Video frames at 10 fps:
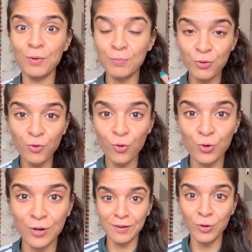
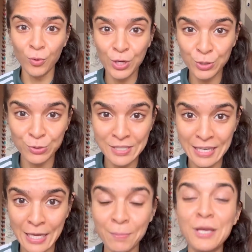before going to
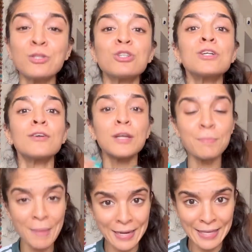sleep, he's on certain
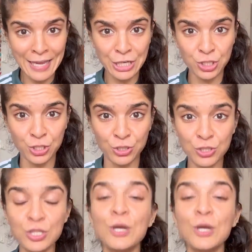medications.